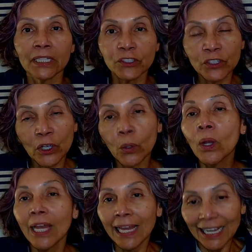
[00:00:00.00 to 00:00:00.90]

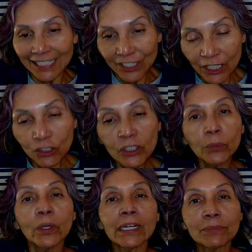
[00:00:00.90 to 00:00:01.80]
So
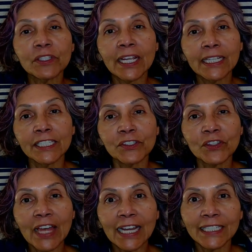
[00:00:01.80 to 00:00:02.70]
essentially what I'm saying
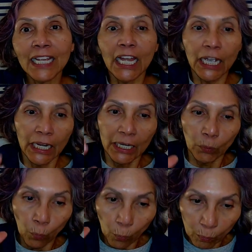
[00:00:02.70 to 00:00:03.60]
is that
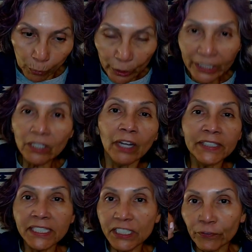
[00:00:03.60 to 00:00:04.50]
putting on
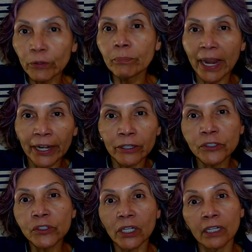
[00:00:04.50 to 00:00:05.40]
these different
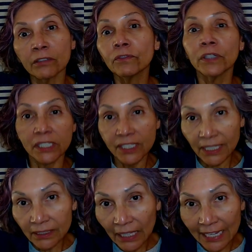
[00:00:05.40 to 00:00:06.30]
pairs of
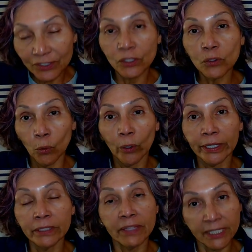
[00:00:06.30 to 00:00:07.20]
sunglasses, or
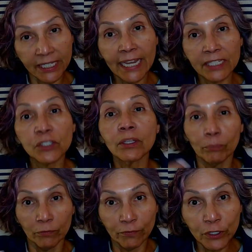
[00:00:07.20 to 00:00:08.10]
in this
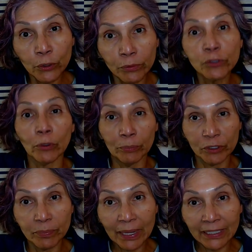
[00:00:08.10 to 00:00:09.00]
case, views or
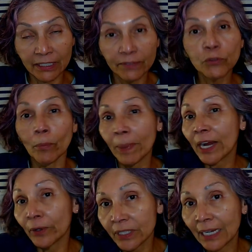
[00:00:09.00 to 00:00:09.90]
perspectives or
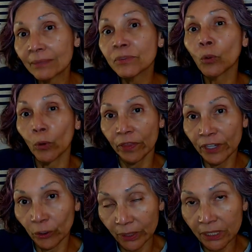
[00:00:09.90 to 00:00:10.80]
paradigms or
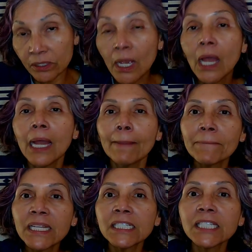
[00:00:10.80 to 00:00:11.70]
theories,
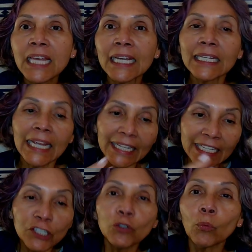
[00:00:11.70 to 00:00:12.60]
means that
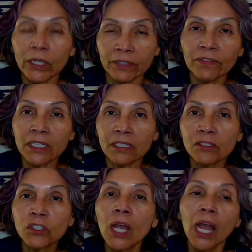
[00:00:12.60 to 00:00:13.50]
each one of
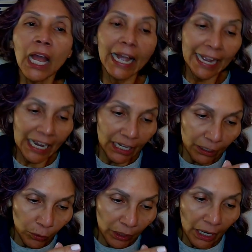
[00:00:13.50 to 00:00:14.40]
these
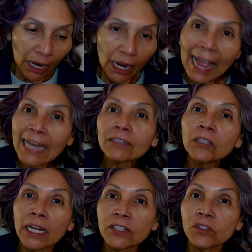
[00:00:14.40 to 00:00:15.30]

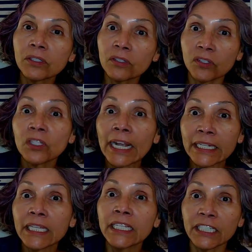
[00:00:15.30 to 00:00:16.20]
analyzes
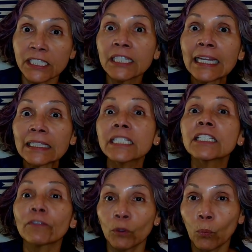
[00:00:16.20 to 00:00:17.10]
society in a slightly
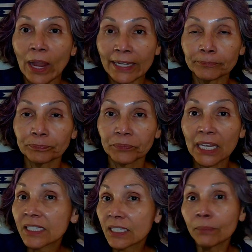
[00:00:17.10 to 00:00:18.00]
different way,
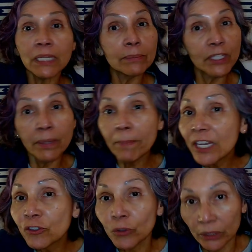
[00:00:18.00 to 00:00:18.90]
and sometimes in a
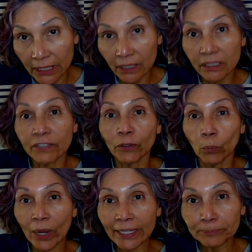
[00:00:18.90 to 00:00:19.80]
majorly
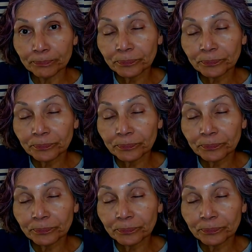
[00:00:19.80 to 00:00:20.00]
different way.